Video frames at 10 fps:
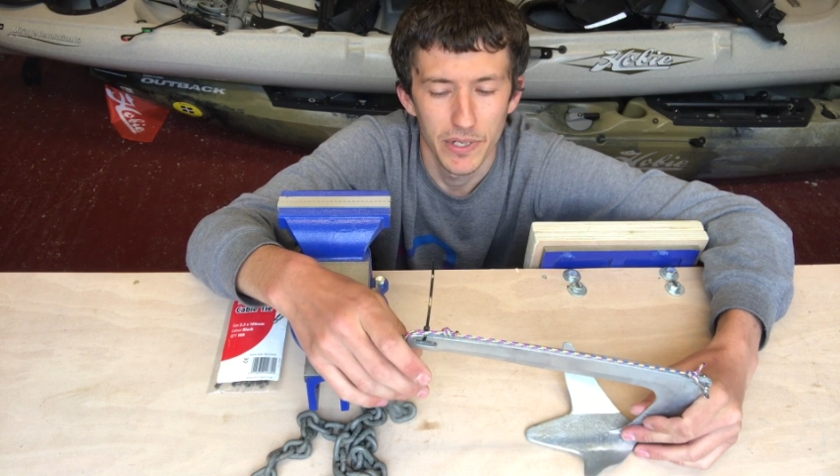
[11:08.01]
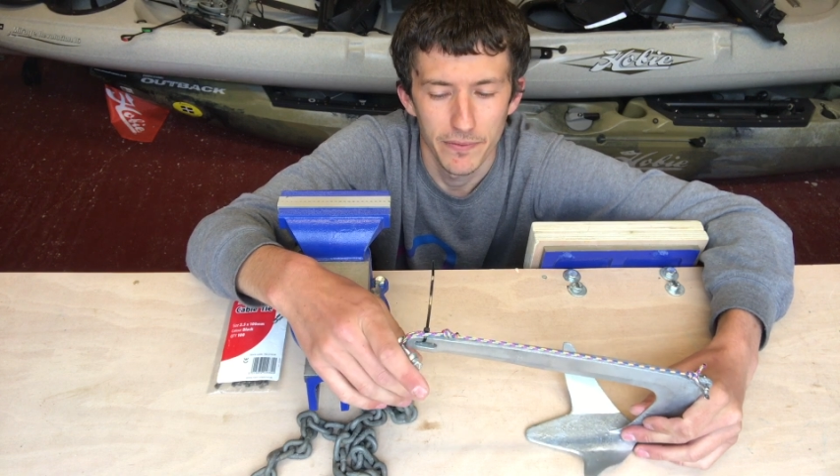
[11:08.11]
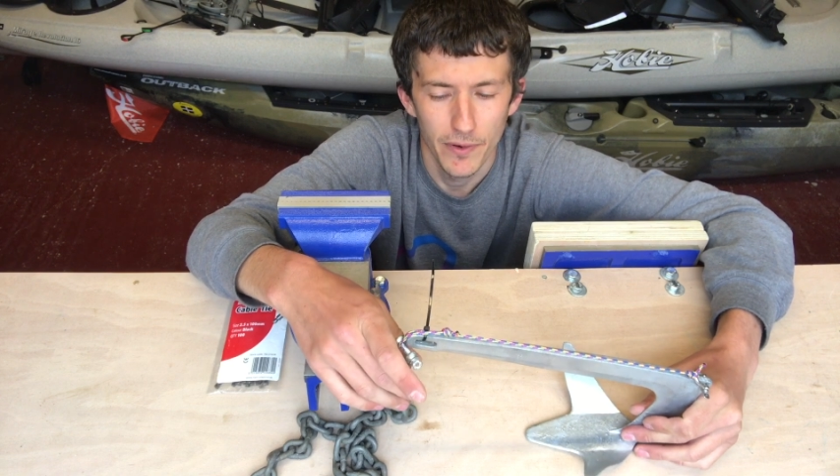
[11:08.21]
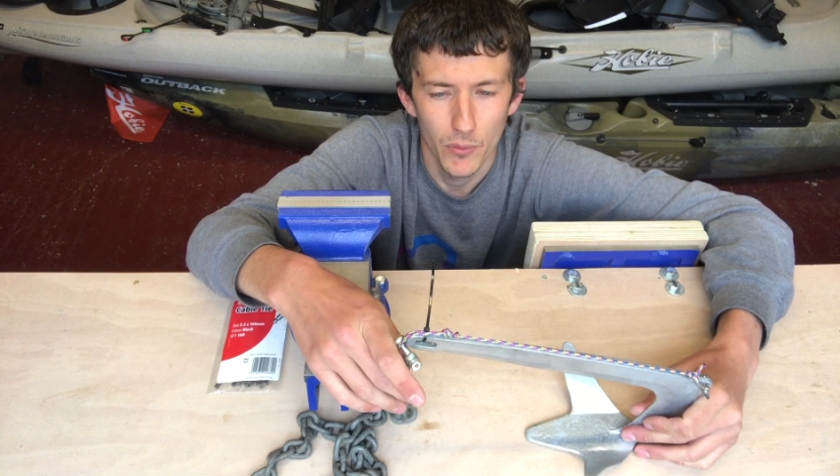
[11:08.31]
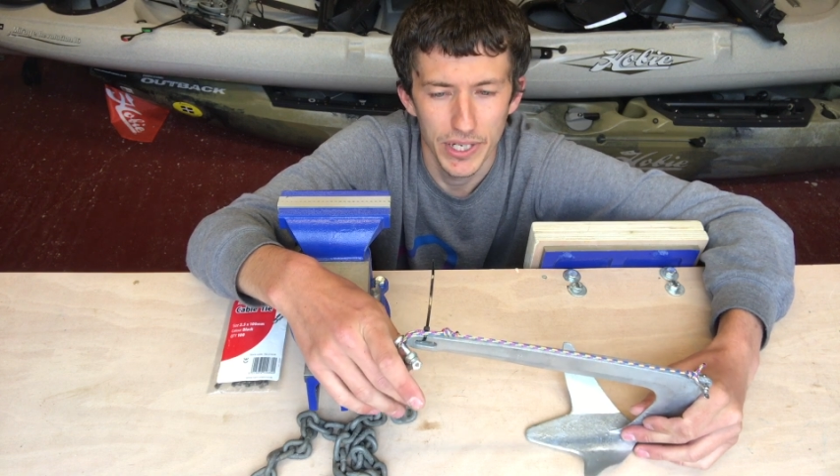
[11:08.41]
the
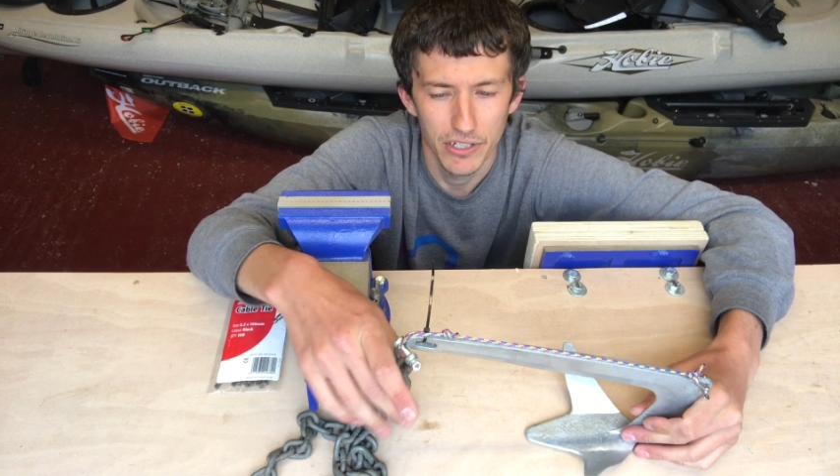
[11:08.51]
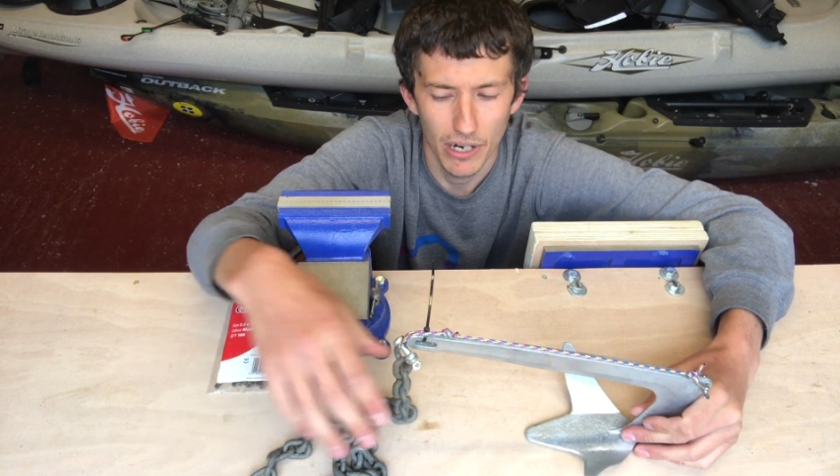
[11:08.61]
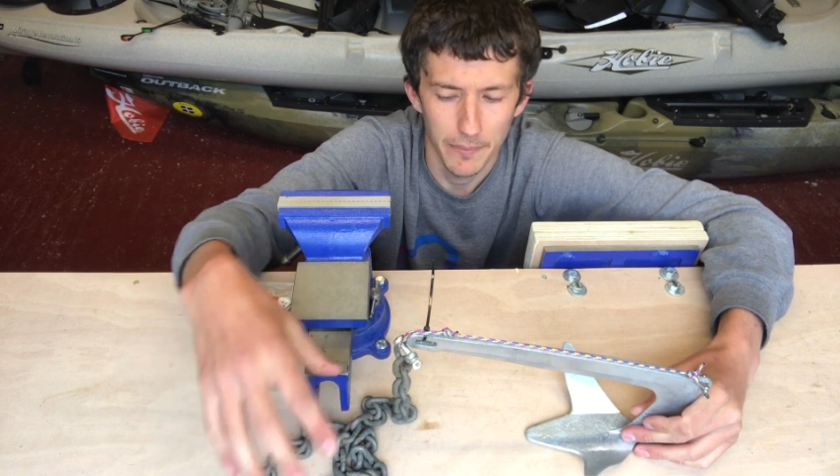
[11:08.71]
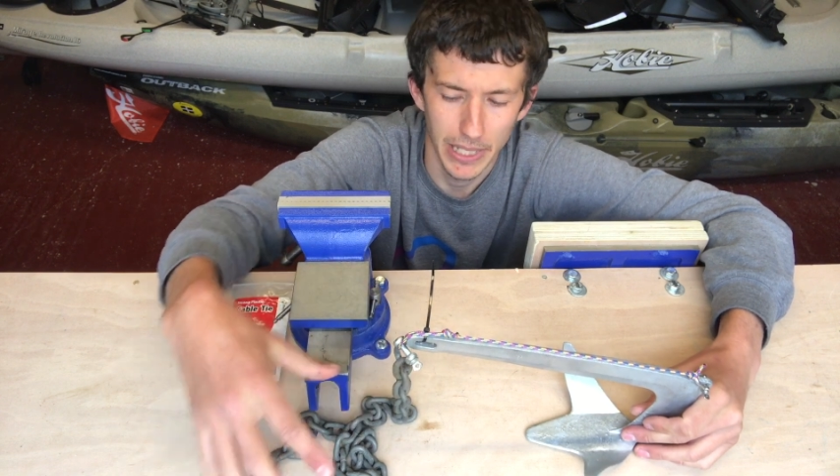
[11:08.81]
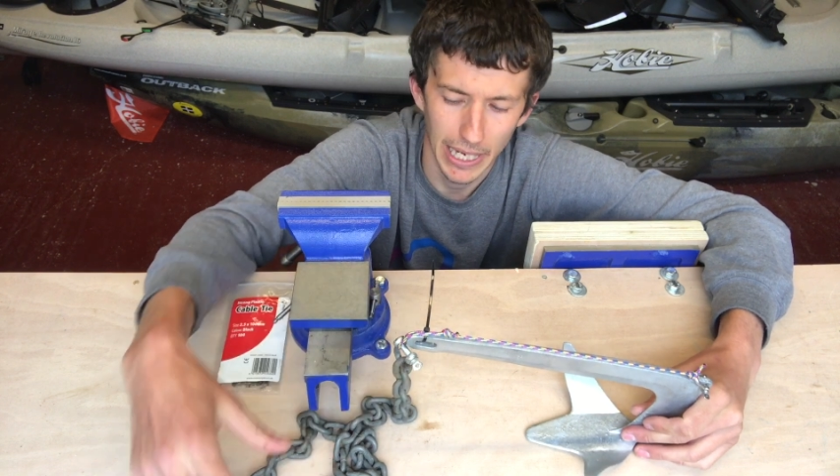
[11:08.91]
folding
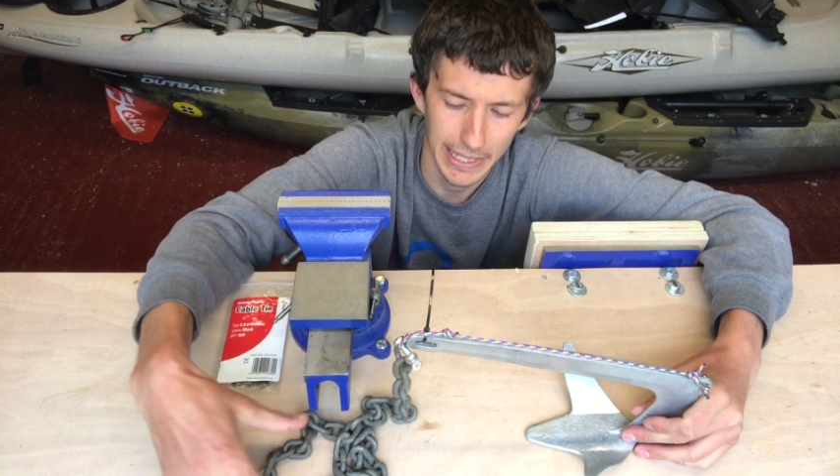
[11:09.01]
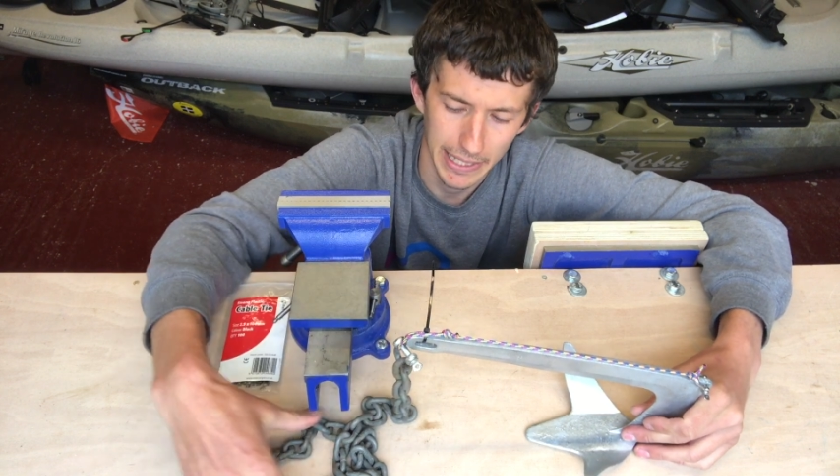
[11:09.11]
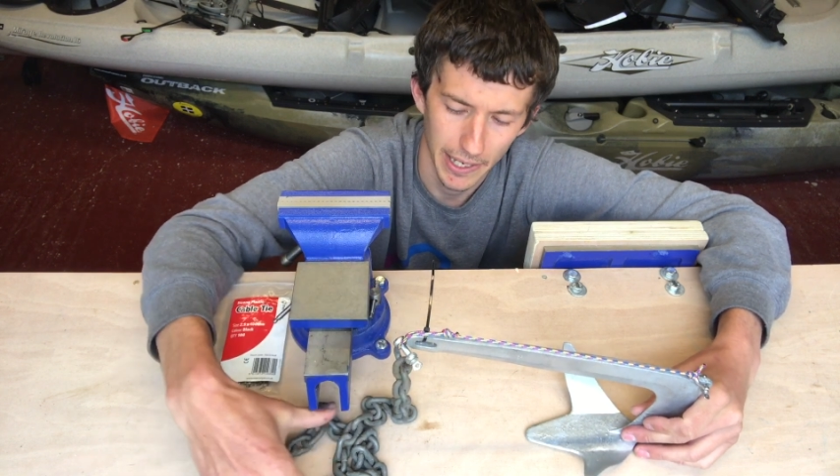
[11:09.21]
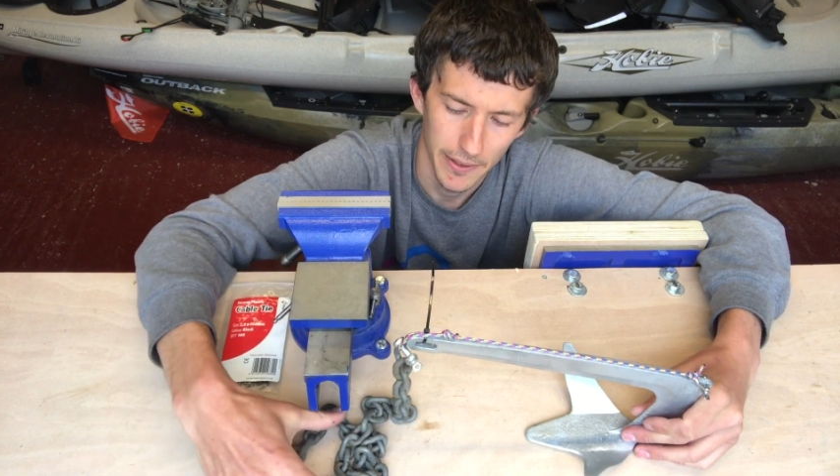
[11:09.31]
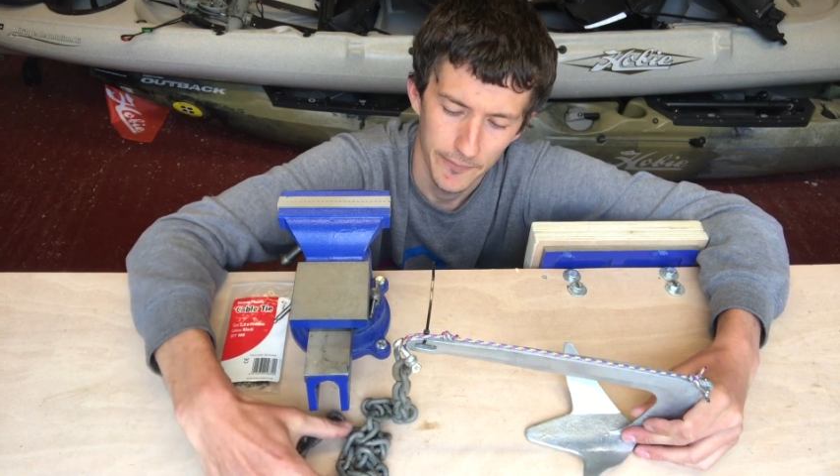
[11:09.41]
grapnel
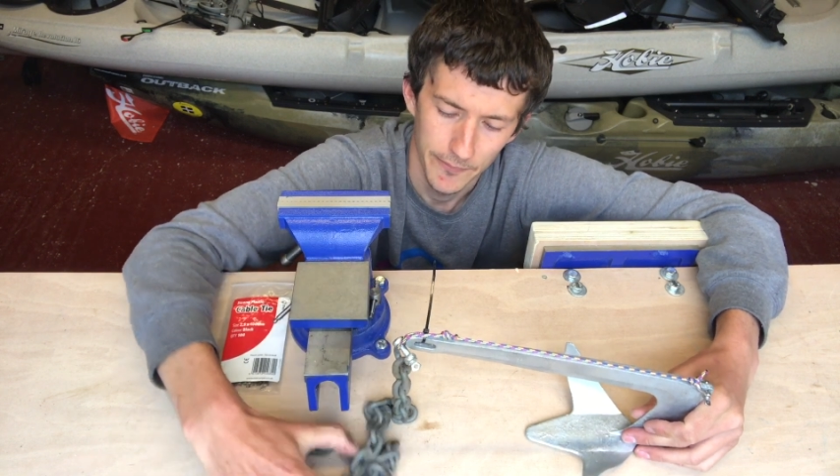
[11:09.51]
anchor.